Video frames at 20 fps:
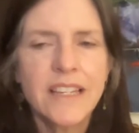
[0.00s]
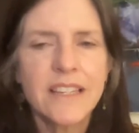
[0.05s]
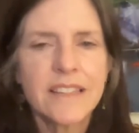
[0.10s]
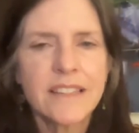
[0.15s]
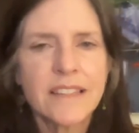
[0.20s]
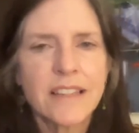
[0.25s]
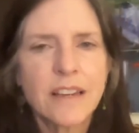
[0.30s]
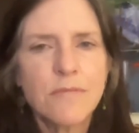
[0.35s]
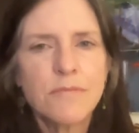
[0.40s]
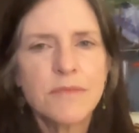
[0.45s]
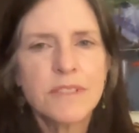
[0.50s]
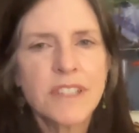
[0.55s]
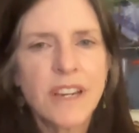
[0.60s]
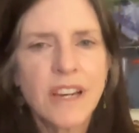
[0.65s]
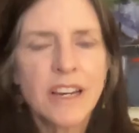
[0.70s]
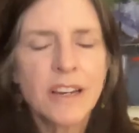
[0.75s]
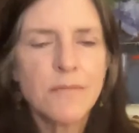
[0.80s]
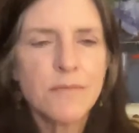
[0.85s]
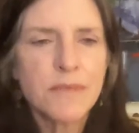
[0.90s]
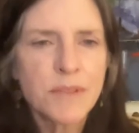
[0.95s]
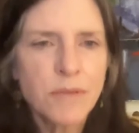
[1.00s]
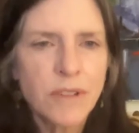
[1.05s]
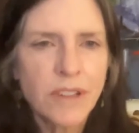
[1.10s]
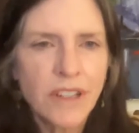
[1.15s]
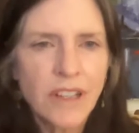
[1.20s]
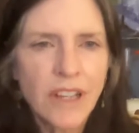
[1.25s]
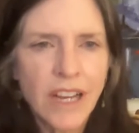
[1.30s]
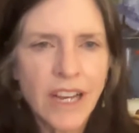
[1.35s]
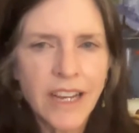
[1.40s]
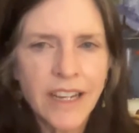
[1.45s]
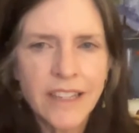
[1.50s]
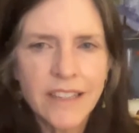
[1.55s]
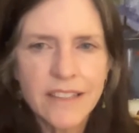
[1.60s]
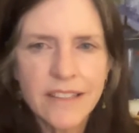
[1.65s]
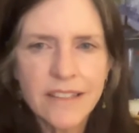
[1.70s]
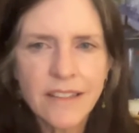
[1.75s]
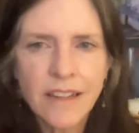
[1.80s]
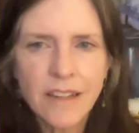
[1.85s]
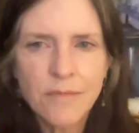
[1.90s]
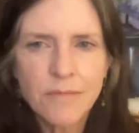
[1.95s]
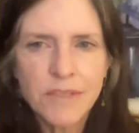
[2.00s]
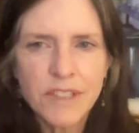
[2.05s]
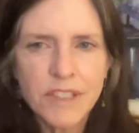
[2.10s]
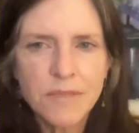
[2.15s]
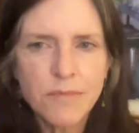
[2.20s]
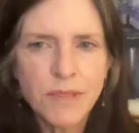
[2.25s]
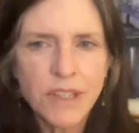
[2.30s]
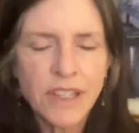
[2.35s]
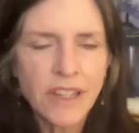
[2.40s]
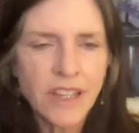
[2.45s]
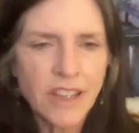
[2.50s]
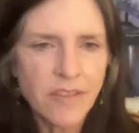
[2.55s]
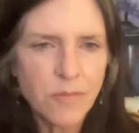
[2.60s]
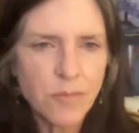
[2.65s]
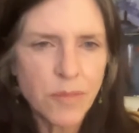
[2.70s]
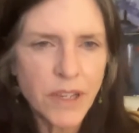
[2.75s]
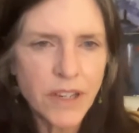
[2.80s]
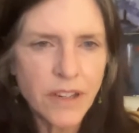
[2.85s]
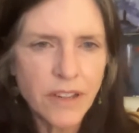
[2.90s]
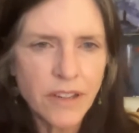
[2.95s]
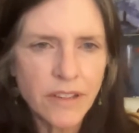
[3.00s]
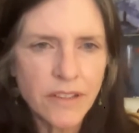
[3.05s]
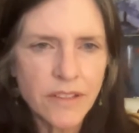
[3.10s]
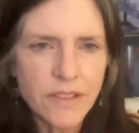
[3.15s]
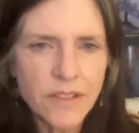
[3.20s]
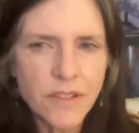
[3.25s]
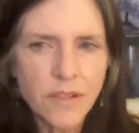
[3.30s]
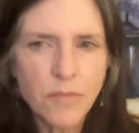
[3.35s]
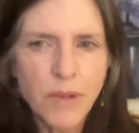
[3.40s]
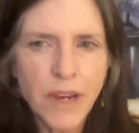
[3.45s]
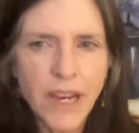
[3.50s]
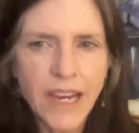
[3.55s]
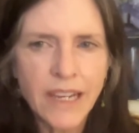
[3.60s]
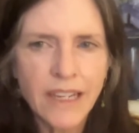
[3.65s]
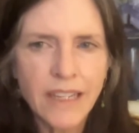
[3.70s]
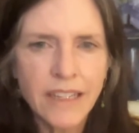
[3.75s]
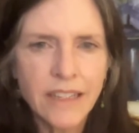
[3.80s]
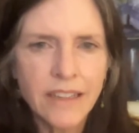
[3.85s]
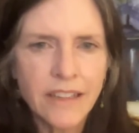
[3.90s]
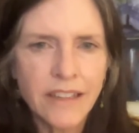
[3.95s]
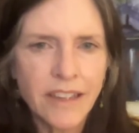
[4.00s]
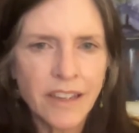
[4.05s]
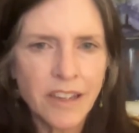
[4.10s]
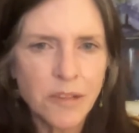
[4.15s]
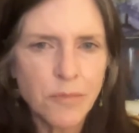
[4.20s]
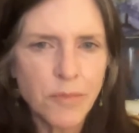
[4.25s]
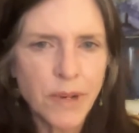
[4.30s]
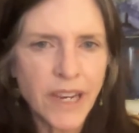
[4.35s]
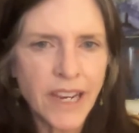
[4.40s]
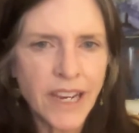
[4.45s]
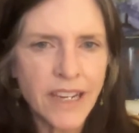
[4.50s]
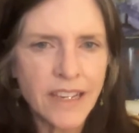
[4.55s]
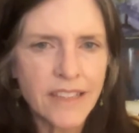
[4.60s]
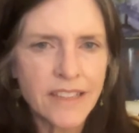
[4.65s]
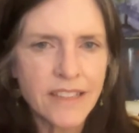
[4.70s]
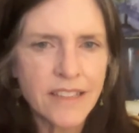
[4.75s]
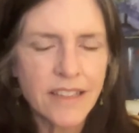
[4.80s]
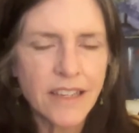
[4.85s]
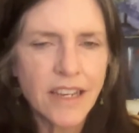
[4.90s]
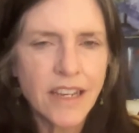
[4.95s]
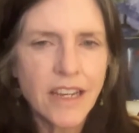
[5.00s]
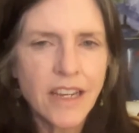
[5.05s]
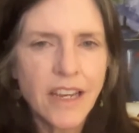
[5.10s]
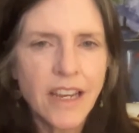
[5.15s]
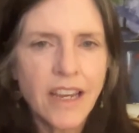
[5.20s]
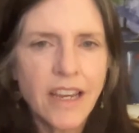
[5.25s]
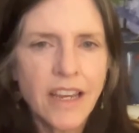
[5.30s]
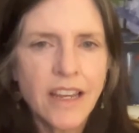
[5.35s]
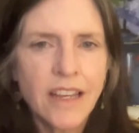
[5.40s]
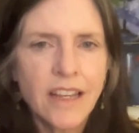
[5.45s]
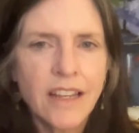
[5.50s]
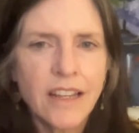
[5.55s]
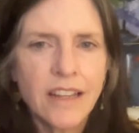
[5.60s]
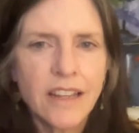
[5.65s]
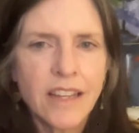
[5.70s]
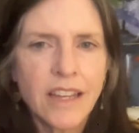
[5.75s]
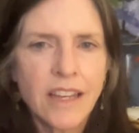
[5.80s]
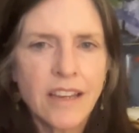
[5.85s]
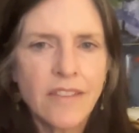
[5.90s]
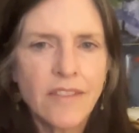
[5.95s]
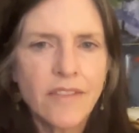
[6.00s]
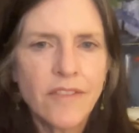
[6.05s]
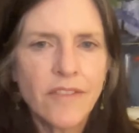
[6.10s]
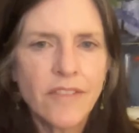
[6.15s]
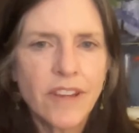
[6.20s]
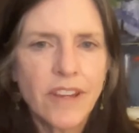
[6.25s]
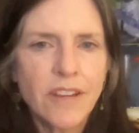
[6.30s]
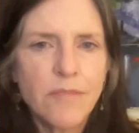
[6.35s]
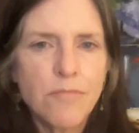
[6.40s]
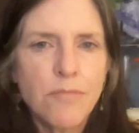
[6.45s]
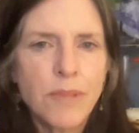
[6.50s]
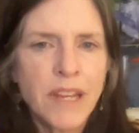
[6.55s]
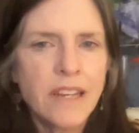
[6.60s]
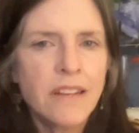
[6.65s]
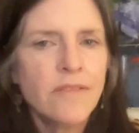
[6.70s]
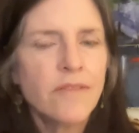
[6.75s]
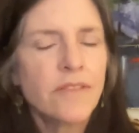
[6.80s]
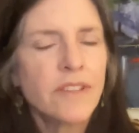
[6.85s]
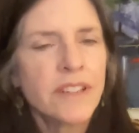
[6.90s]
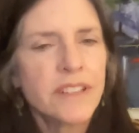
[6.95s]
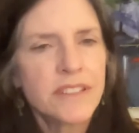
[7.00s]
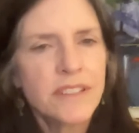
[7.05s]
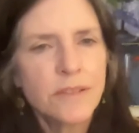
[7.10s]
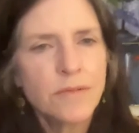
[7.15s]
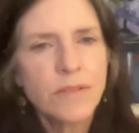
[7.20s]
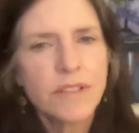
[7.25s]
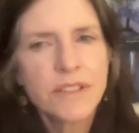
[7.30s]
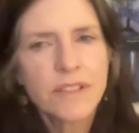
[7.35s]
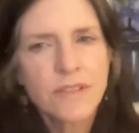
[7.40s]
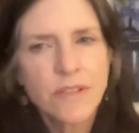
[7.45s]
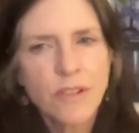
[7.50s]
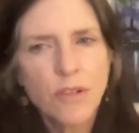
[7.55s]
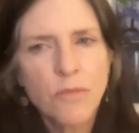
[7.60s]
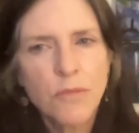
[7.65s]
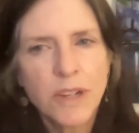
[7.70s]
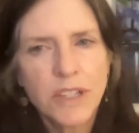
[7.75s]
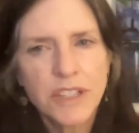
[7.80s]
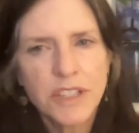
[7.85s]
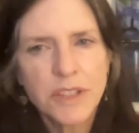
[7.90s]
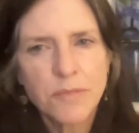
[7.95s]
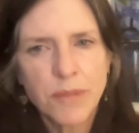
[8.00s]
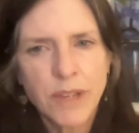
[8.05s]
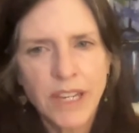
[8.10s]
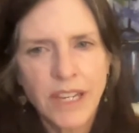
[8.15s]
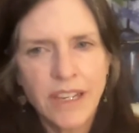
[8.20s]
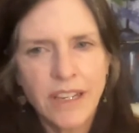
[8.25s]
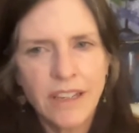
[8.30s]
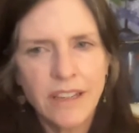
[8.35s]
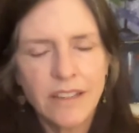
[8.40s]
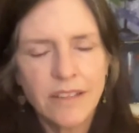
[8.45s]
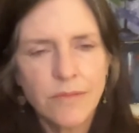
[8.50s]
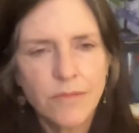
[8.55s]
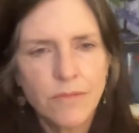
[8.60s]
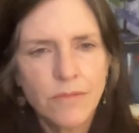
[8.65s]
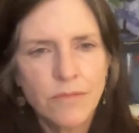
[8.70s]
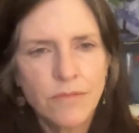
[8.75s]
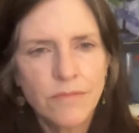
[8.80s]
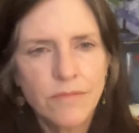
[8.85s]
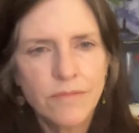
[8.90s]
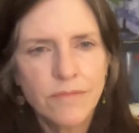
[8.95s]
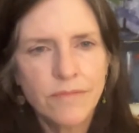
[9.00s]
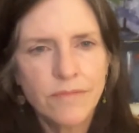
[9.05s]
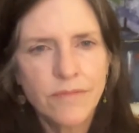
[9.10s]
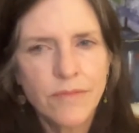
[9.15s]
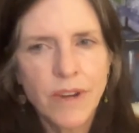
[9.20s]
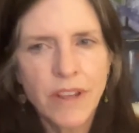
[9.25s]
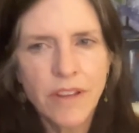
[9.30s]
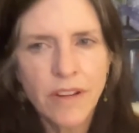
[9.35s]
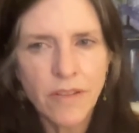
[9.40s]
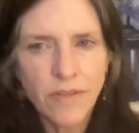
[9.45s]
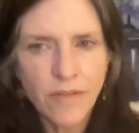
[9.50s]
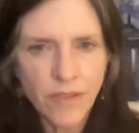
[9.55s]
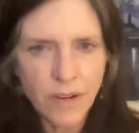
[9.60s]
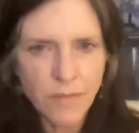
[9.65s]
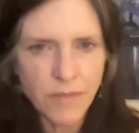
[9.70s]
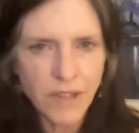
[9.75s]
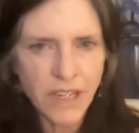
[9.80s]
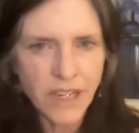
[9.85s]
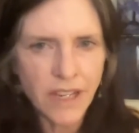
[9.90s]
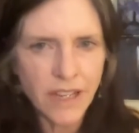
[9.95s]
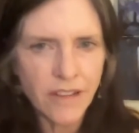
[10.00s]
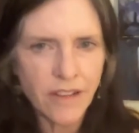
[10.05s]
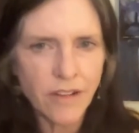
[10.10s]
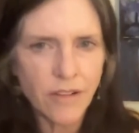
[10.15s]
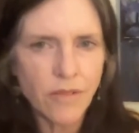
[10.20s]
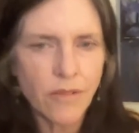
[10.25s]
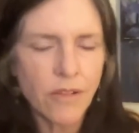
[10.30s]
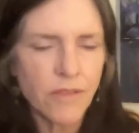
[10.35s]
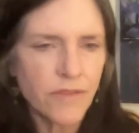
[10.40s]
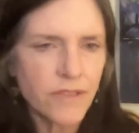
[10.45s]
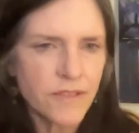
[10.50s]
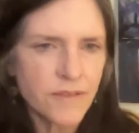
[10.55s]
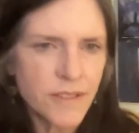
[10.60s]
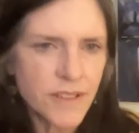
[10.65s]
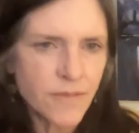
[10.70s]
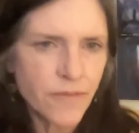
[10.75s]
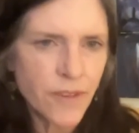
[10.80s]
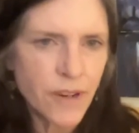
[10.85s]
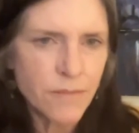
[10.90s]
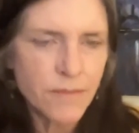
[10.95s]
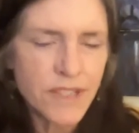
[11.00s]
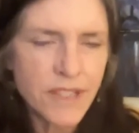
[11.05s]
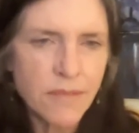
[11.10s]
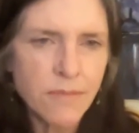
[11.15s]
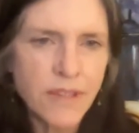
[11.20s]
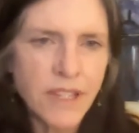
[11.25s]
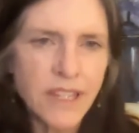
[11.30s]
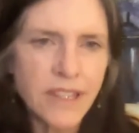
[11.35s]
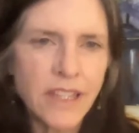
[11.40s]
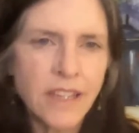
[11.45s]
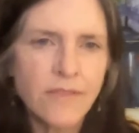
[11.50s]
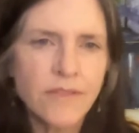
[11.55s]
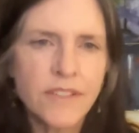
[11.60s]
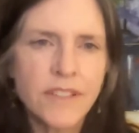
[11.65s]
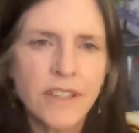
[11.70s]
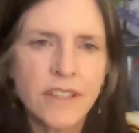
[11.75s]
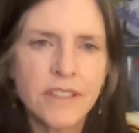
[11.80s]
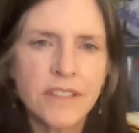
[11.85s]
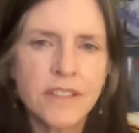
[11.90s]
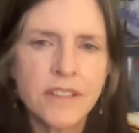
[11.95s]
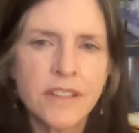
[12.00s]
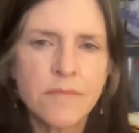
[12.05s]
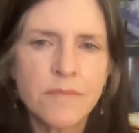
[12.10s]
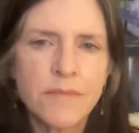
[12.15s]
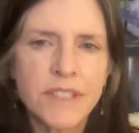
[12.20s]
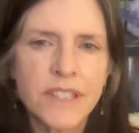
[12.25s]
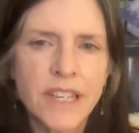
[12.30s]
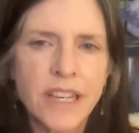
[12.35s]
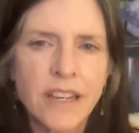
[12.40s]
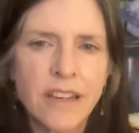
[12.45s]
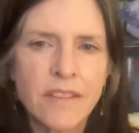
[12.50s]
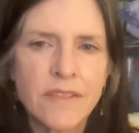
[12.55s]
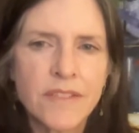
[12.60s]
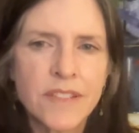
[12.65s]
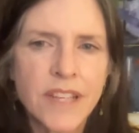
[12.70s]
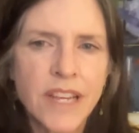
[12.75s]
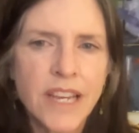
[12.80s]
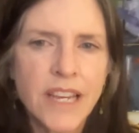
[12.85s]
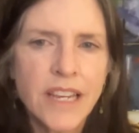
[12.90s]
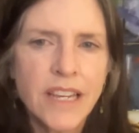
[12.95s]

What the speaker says: Sometimes when clients come to me, they've been hurt so badly in their past, they've been inflicted with so much pain, whether from another or from something they've done to themselves,